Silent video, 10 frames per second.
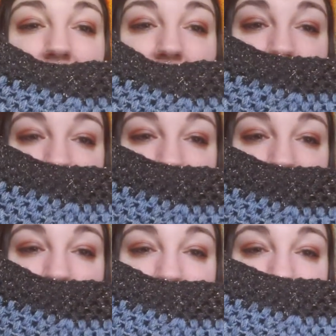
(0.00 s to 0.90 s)
and then my
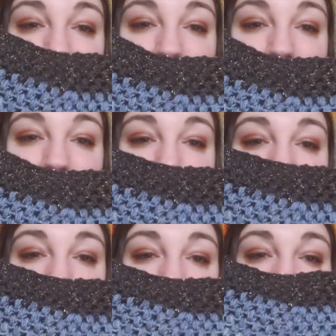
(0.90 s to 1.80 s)
light gray,
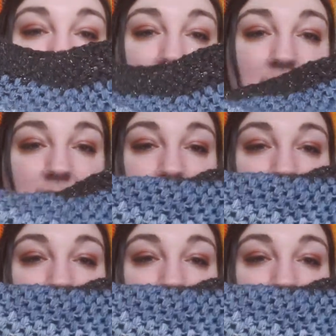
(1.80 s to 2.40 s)
and now